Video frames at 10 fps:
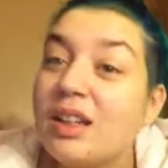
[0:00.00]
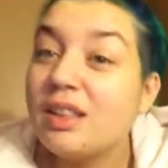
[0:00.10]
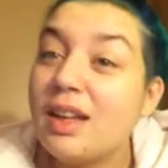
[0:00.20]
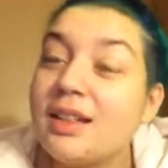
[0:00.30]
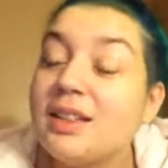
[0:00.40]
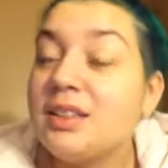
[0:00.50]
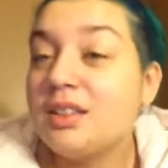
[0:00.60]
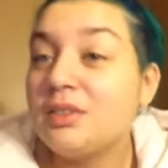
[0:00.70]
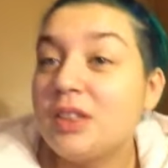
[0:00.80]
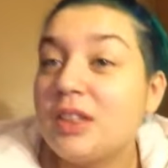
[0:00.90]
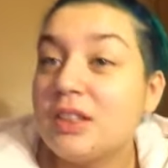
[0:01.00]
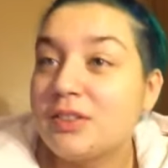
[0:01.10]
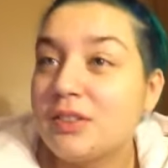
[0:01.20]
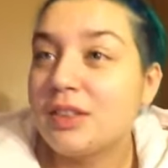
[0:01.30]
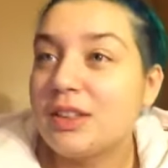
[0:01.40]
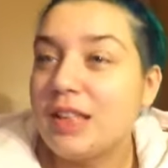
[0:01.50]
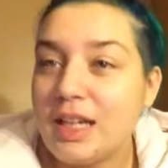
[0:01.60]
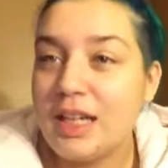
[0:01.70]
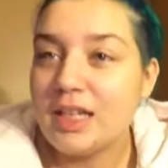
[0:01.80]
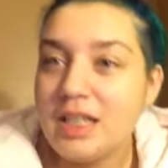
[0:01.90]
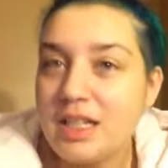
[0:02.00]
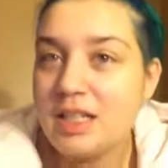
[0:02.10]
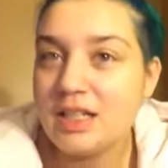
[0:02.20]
That is the vlog for the day.